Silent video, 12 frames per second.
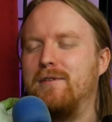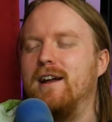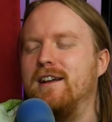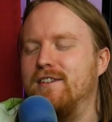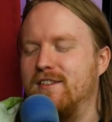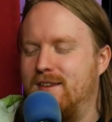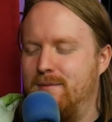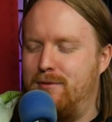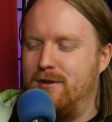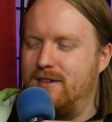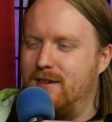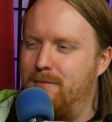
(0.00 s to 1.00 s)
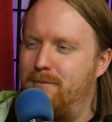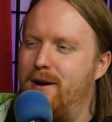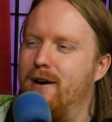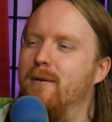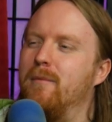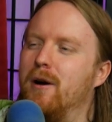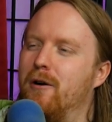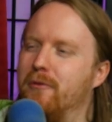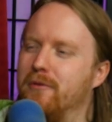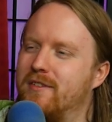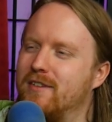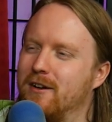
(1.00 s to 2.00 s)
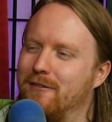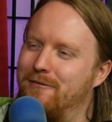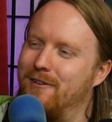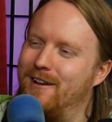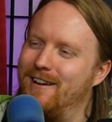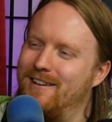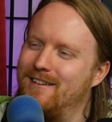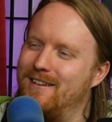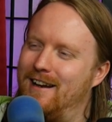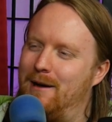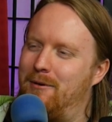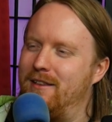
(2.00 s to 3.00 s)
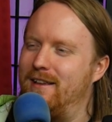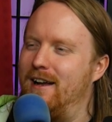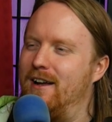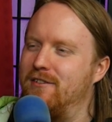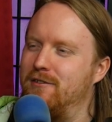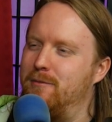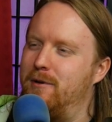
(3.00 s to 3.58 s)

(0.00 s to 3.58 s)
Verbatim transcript: funny just to put the bare bones of like an "Am I the asshole?"